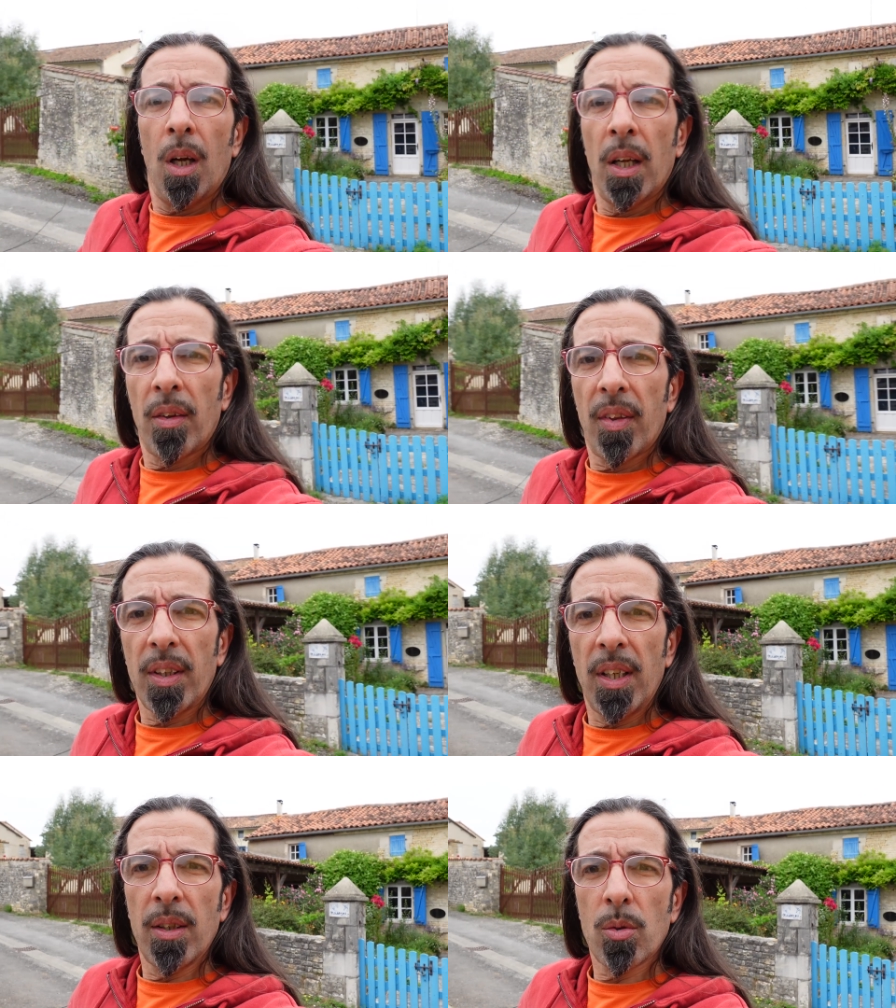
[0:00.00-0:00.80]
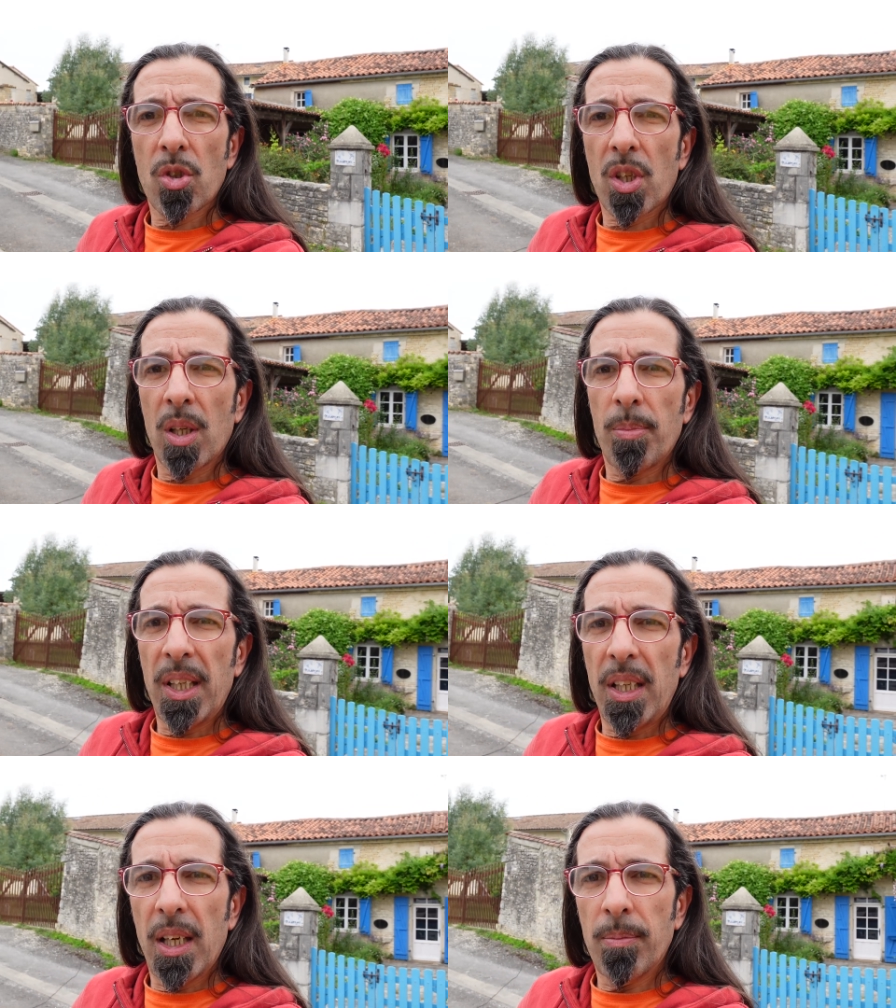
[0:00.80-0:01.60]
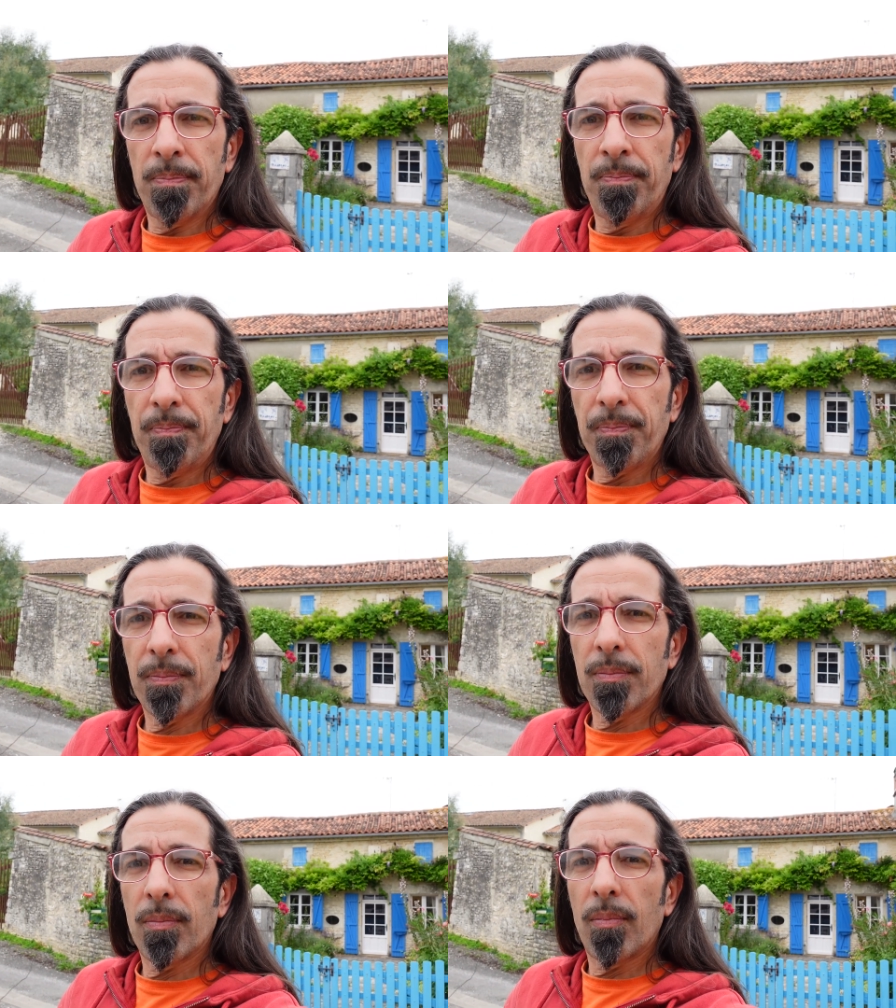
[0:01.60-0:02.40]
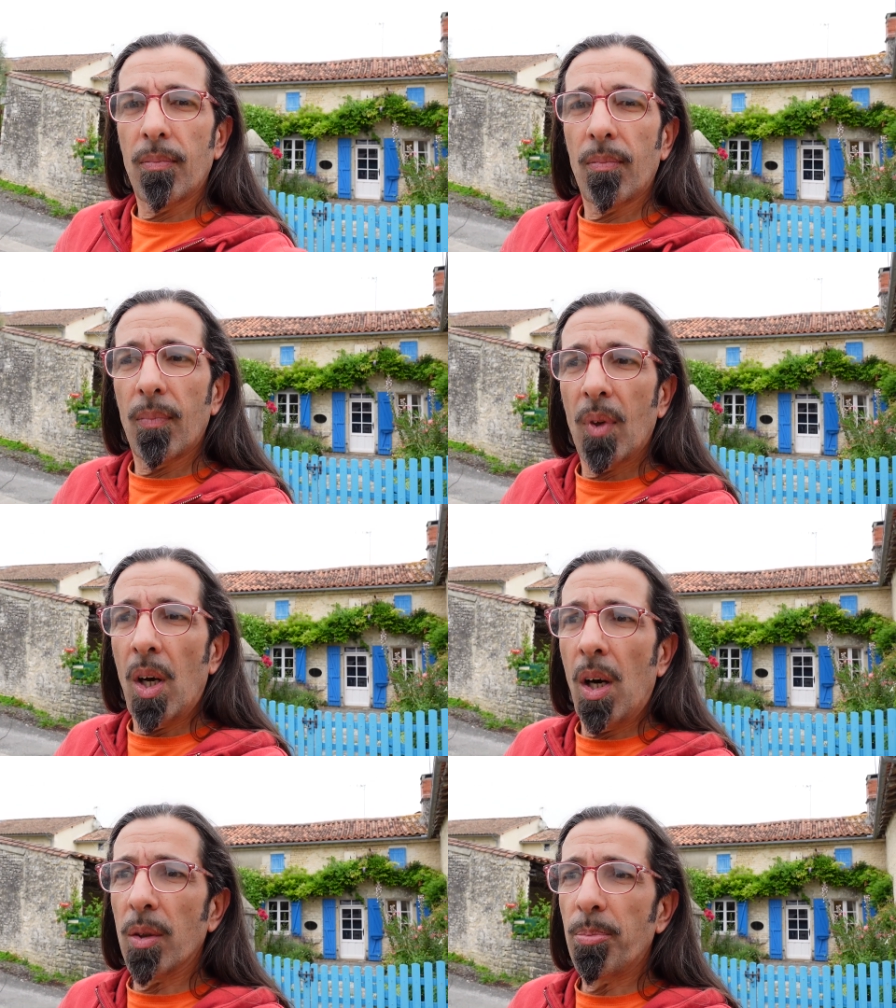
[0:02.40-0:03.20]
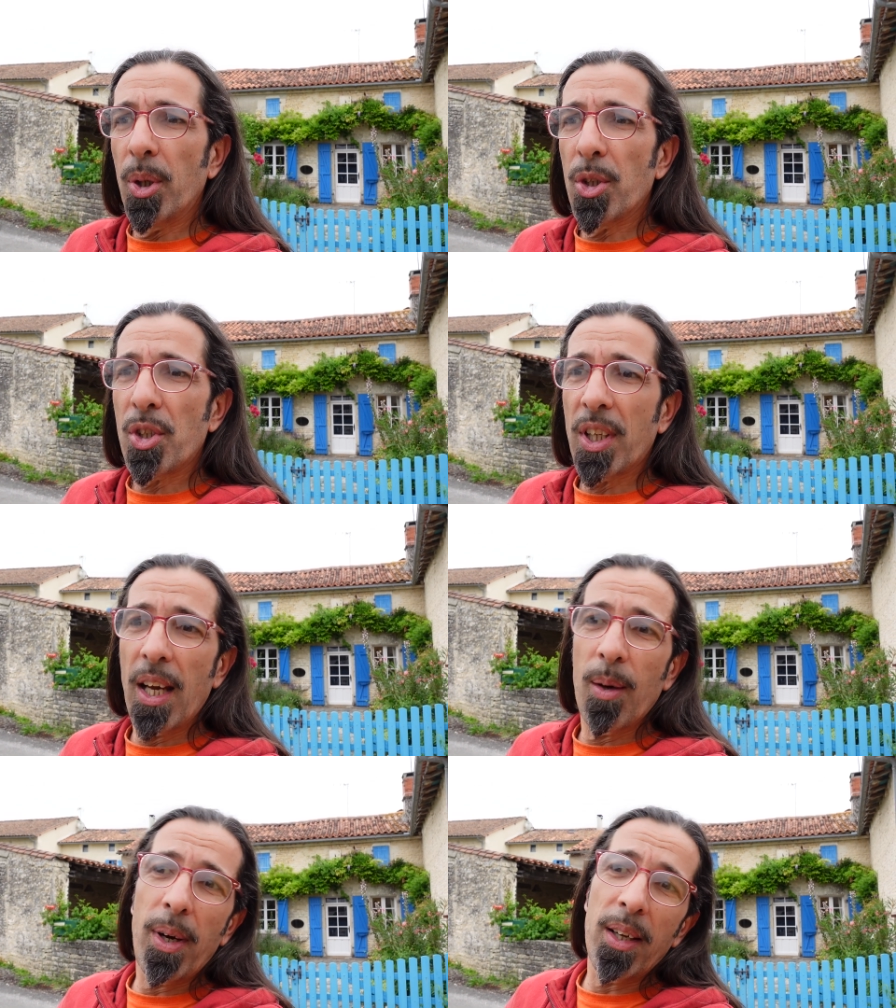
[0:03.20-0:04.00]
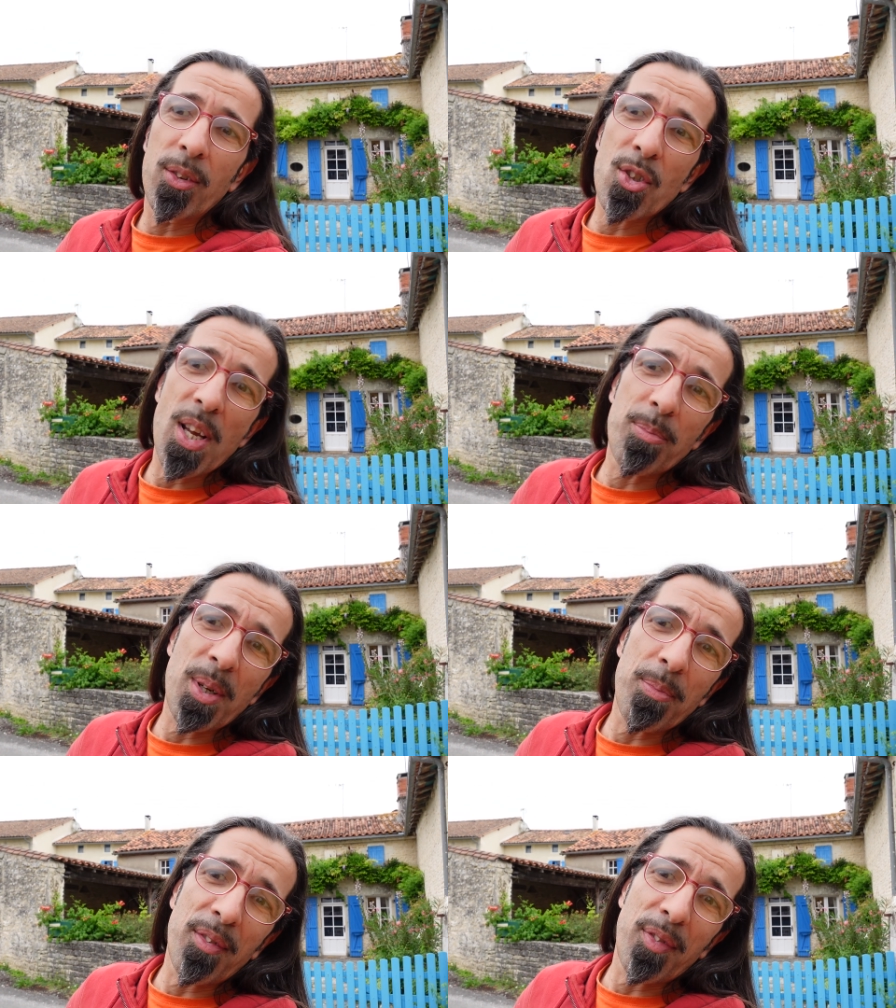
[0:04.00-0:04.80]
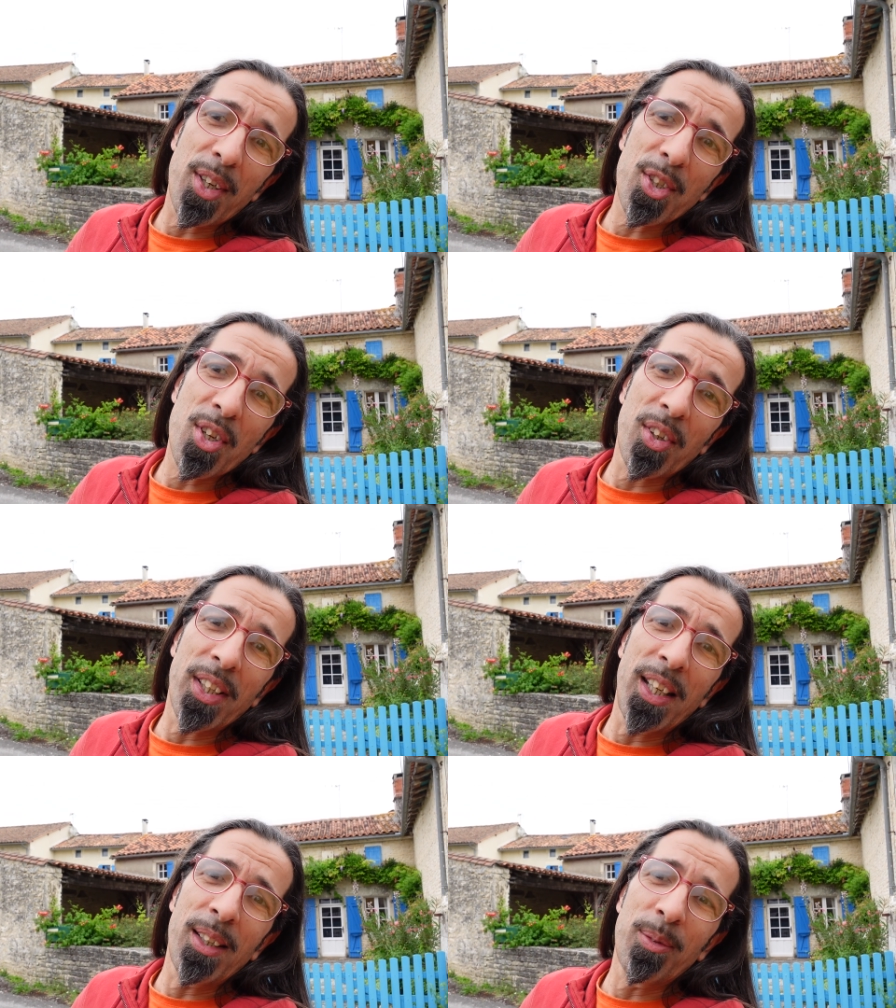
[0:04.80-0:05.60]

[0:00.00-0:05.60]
And I think Neil's going to be hard pushed to get away on September the 1st, aren't you,